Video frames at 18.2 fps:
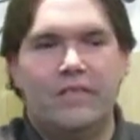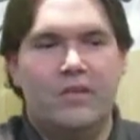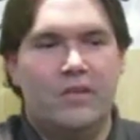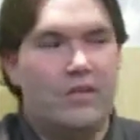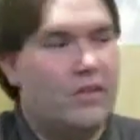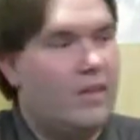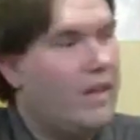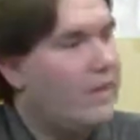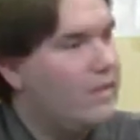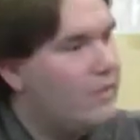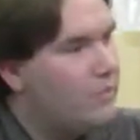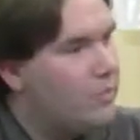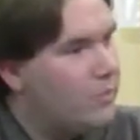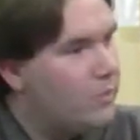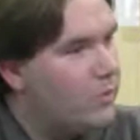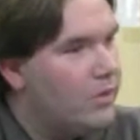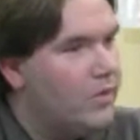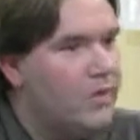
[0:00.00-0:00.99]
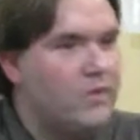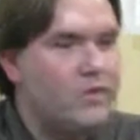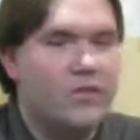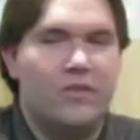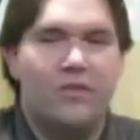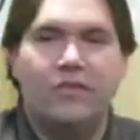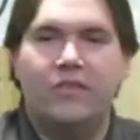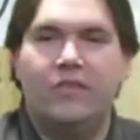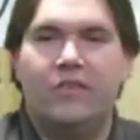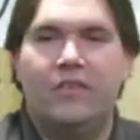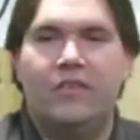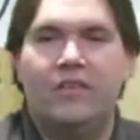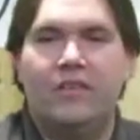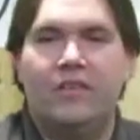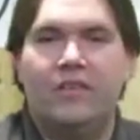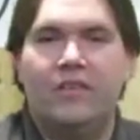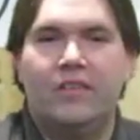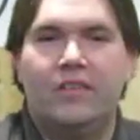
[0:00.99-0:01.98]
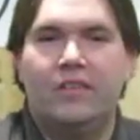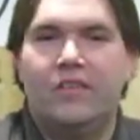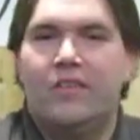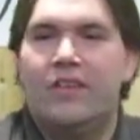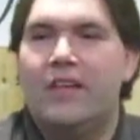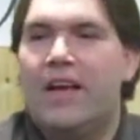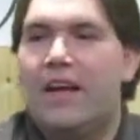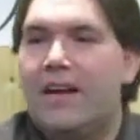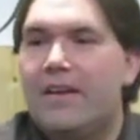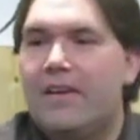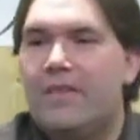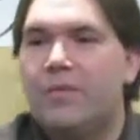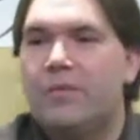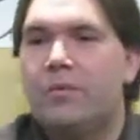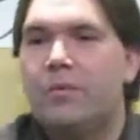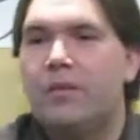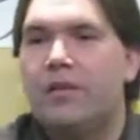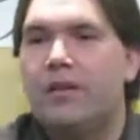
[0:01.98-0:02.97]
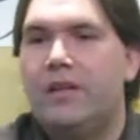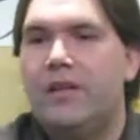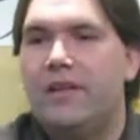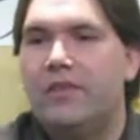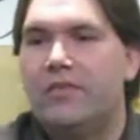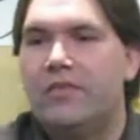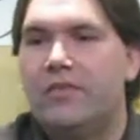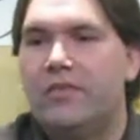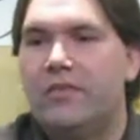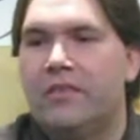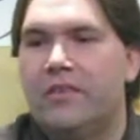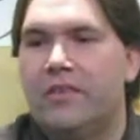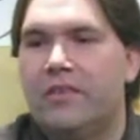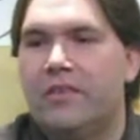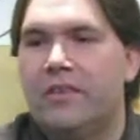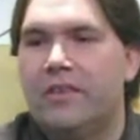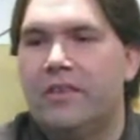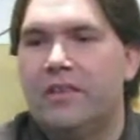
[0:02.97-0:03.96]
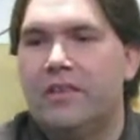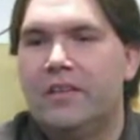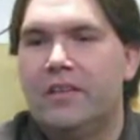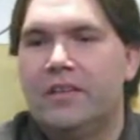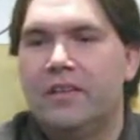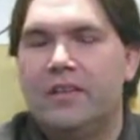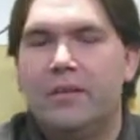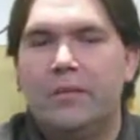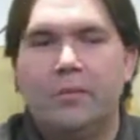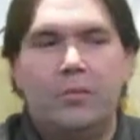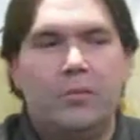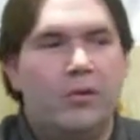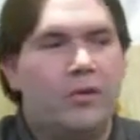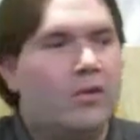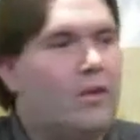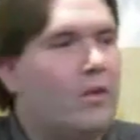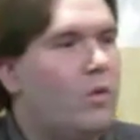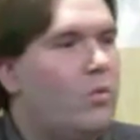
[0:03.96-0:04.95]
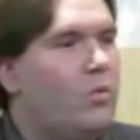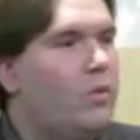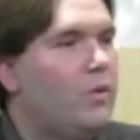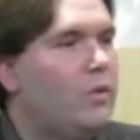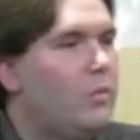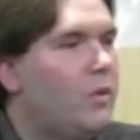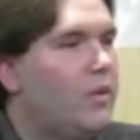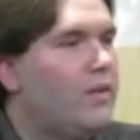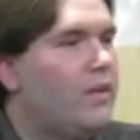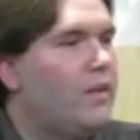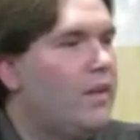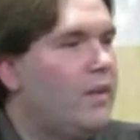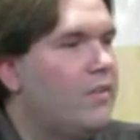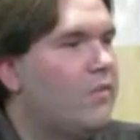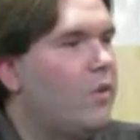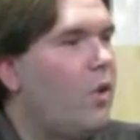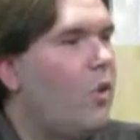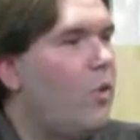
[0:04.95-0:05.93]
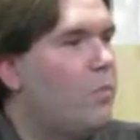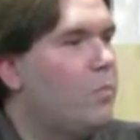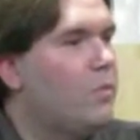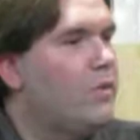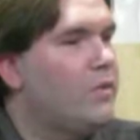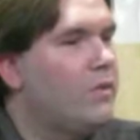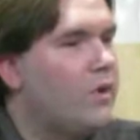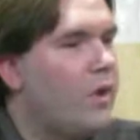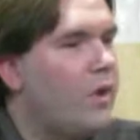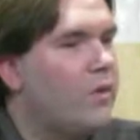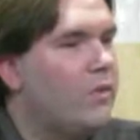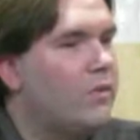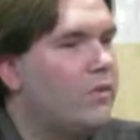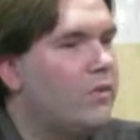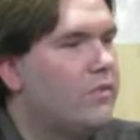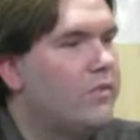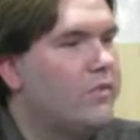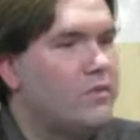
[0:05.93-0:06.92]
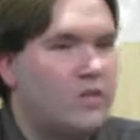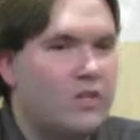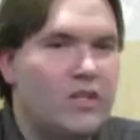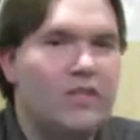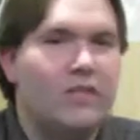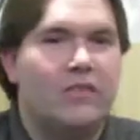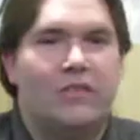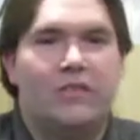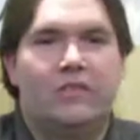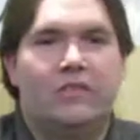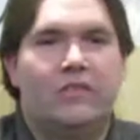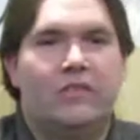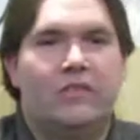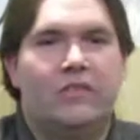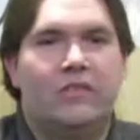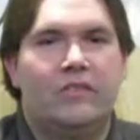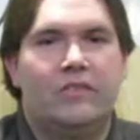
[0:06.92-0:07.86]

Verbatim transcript: There's a lot of different religions. There's a lot of different beliefs. But the only one that has hope in the darkness is Jesus.